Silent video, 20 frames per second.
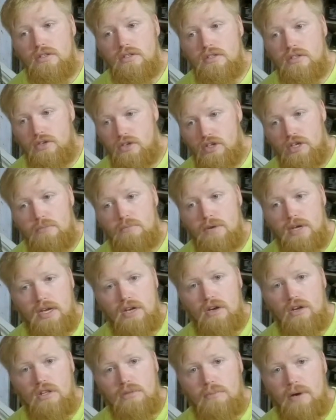You're gonna make
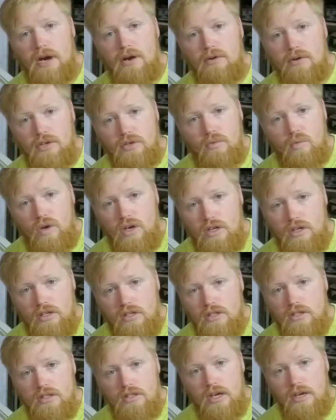all the power you want on
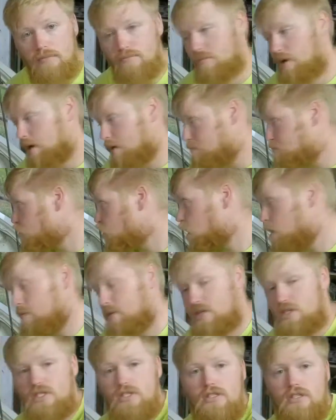it.
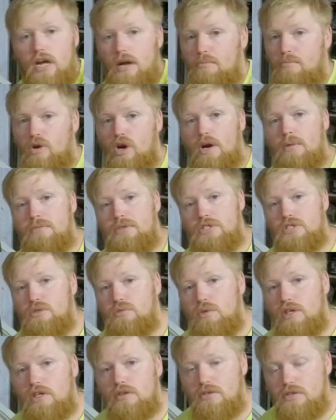I promise you
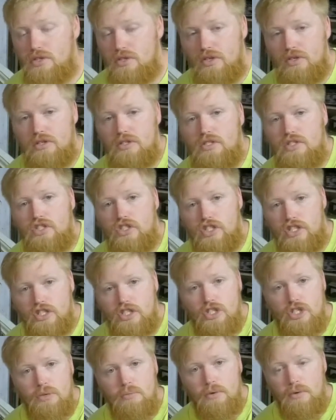will, as long as you're not
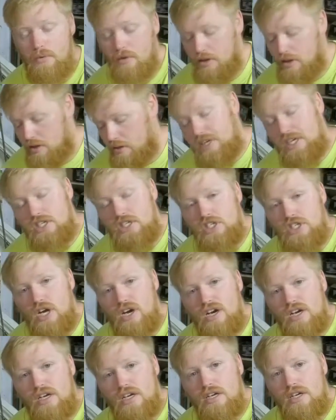stupid with it. The
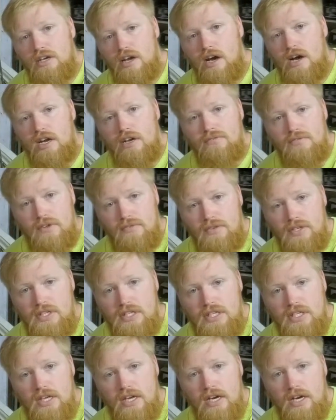stock
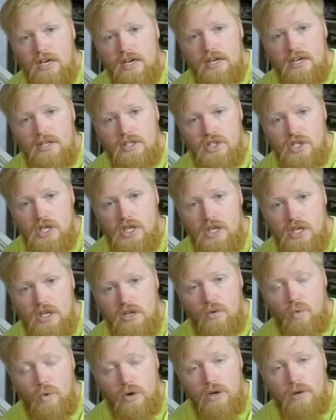non-vvti
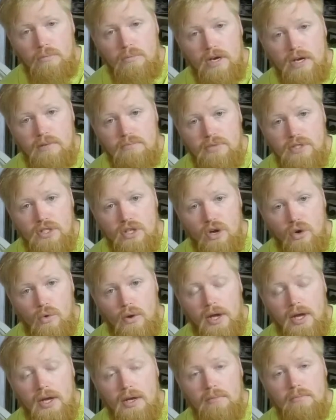GE oil pumps,
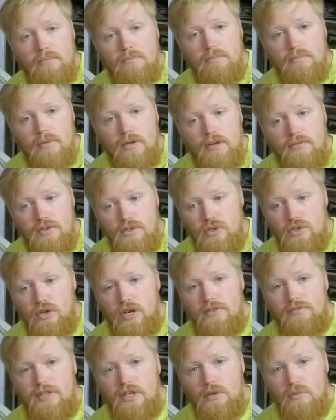OEM, if you still
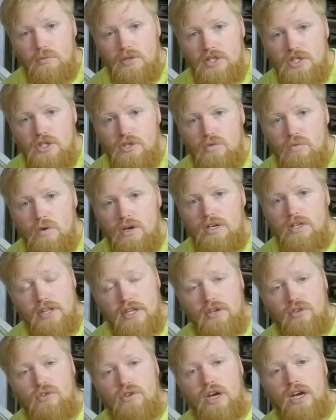have the original one, they
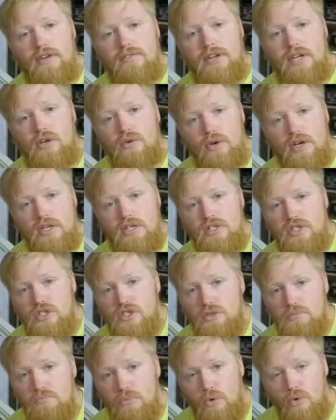do not have a crank
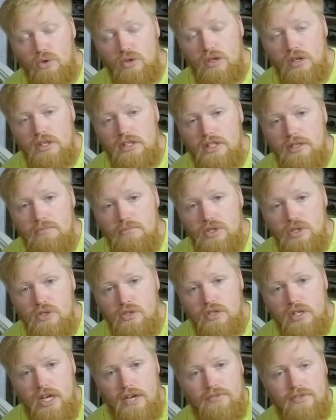sensor port on them, so
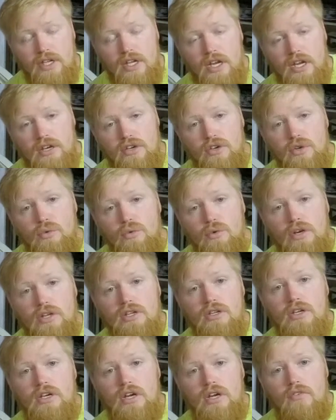you're gonna have to get a new one
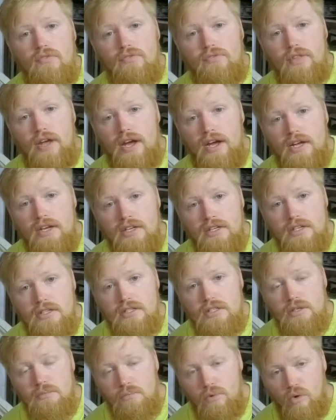that
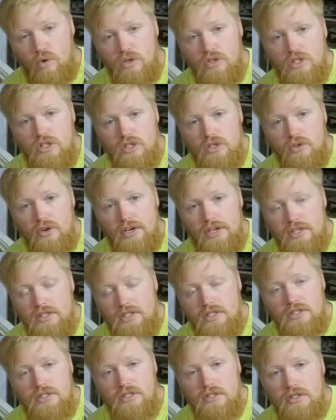supports the crank
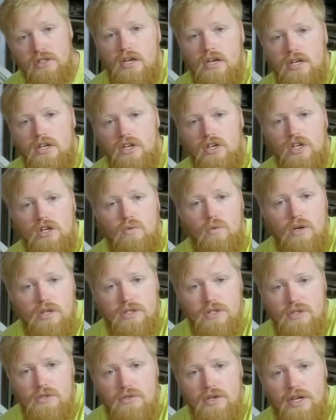sensor. You're gonna want
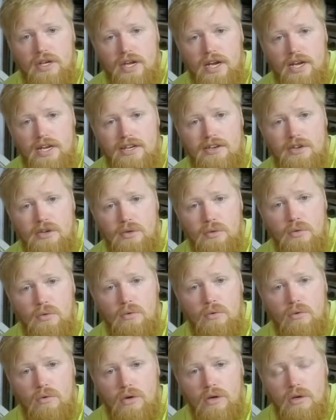to get a new
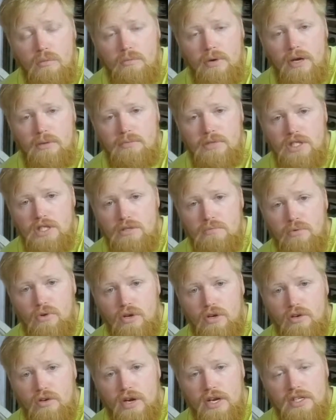oil pump to support
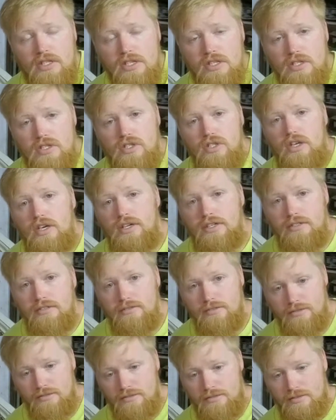a crank sensor
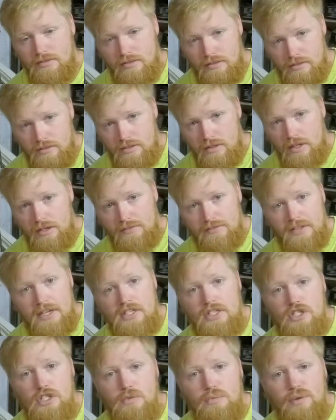
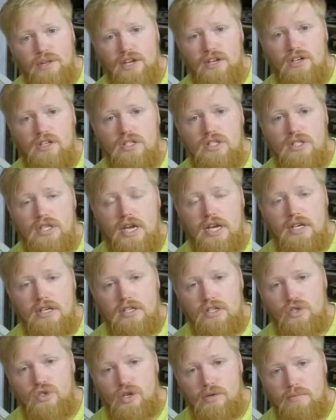unless you plan on staying
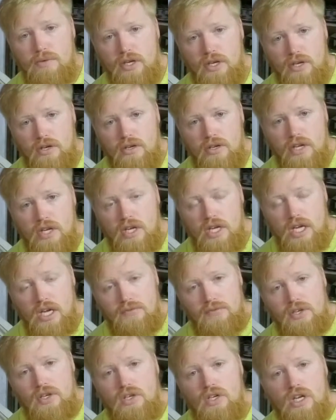distributor.
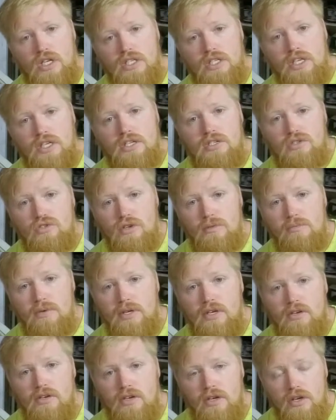If you do not stay
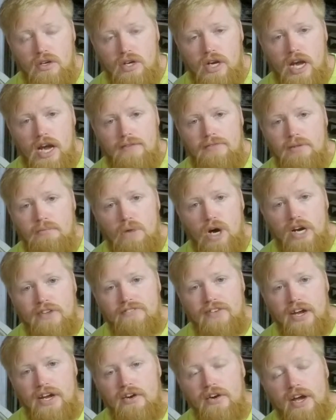distributor, you're gonna have to
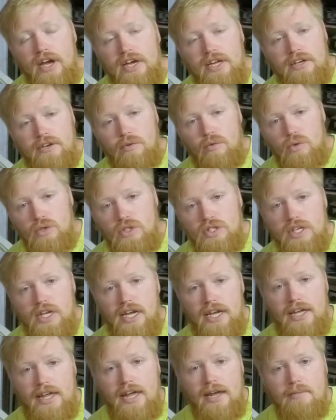modify your head in order to
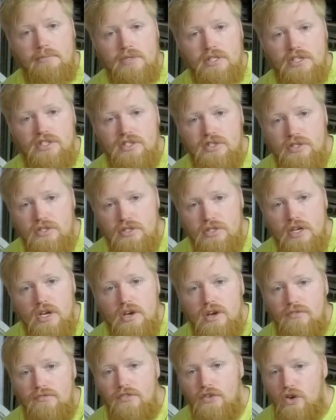get cam sensors.
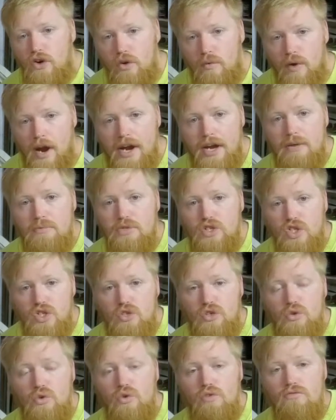There are write-ups on
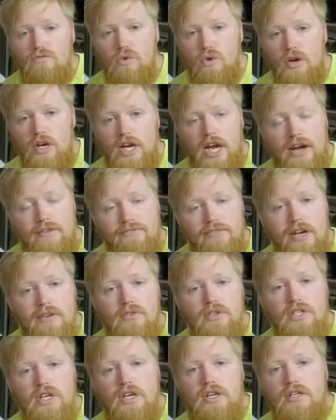Google for it. I've
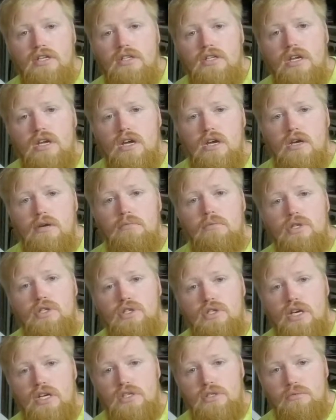never done it, but
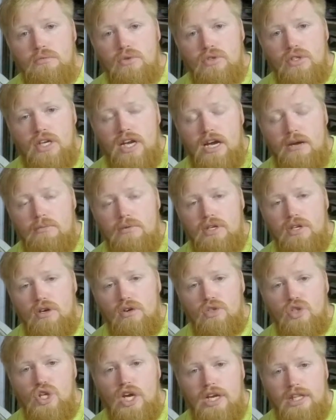you guys are more than happy to
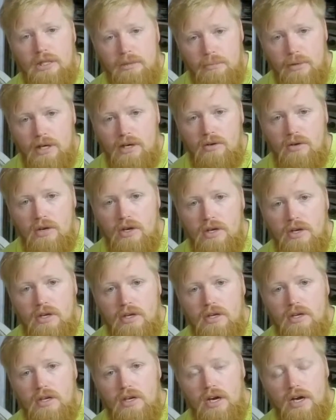go check them out.
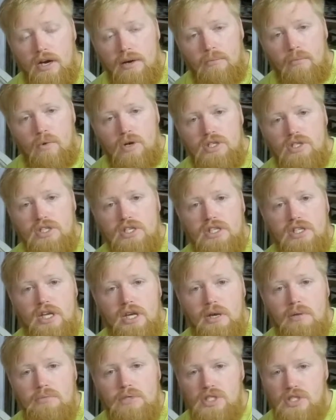Once you get the
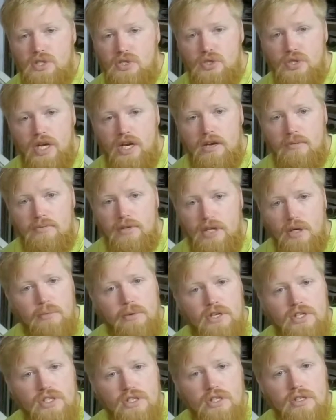cam sensor set up, then you're
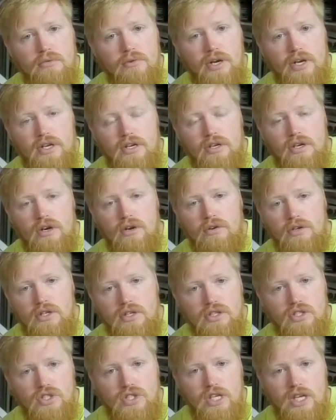basically ready to go, and you
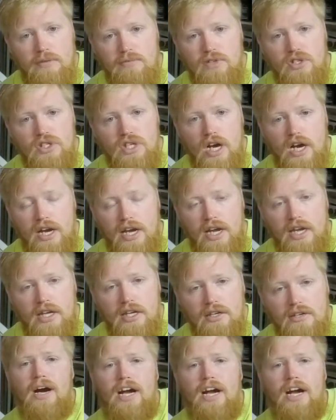can just keep the stock head.